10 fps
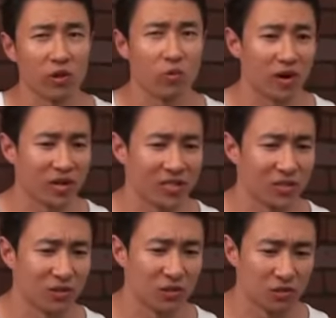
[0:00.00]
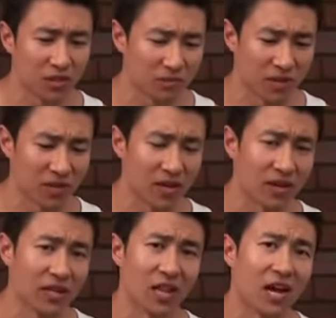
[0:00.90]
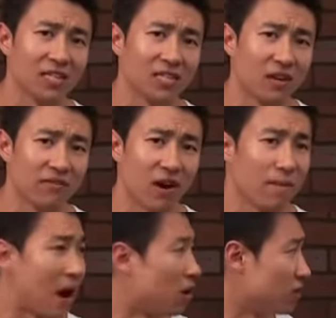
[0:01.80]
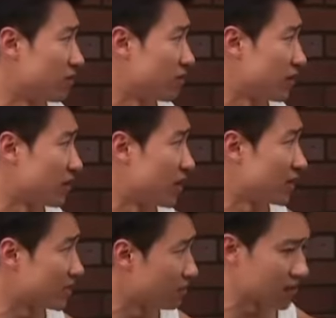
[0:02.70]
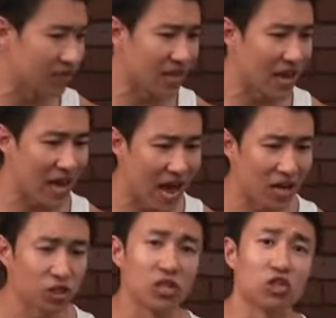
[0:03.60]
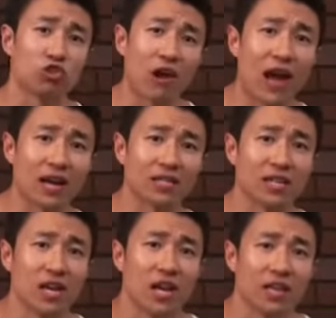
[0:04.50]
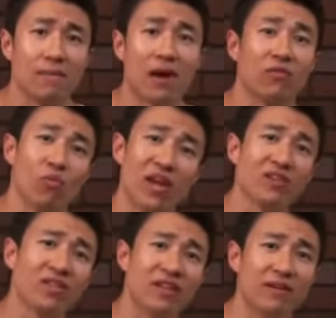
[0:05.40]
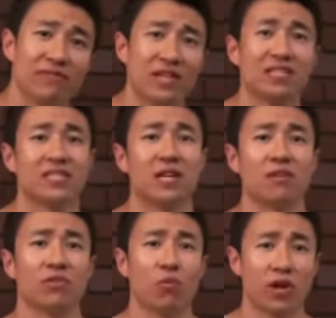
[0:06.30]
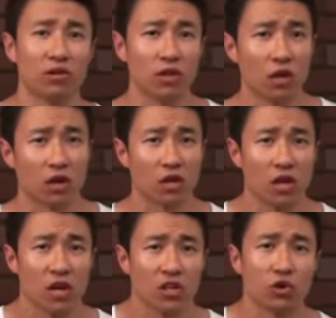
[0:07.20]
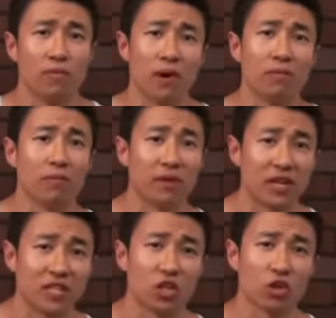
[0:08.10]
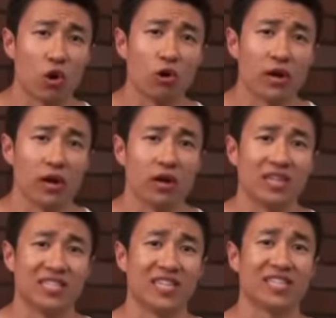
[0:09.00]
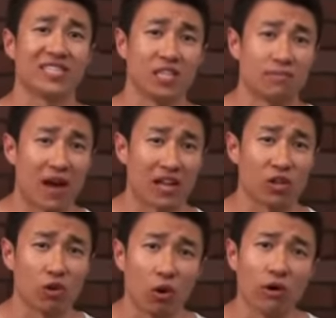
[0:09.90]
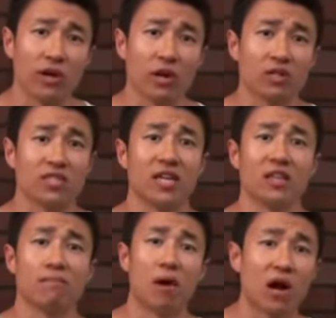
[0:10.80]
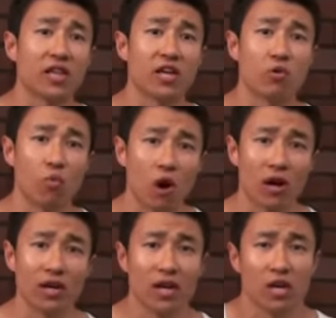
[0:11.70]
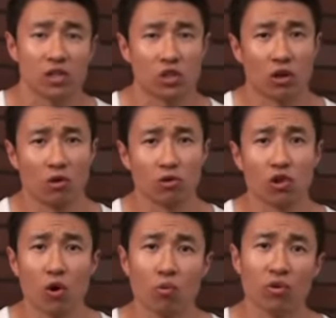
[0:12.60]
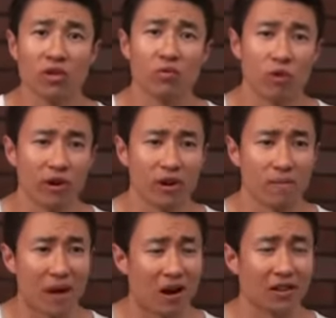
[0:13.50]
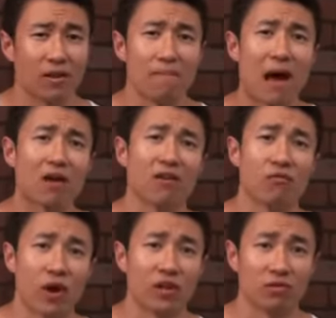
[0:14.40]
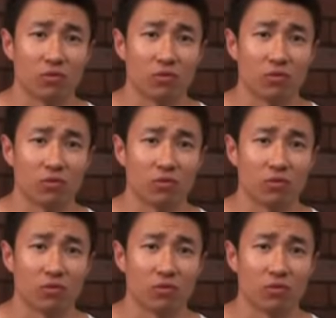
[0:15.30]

wanting to do something on the lines of powerlifting, something that actually tracks the amount of weight you lift instead of the way you look. So remember, because the goal here is to get six-pack, the goal here is to get the body that you want. So don't really worry about the amount of weight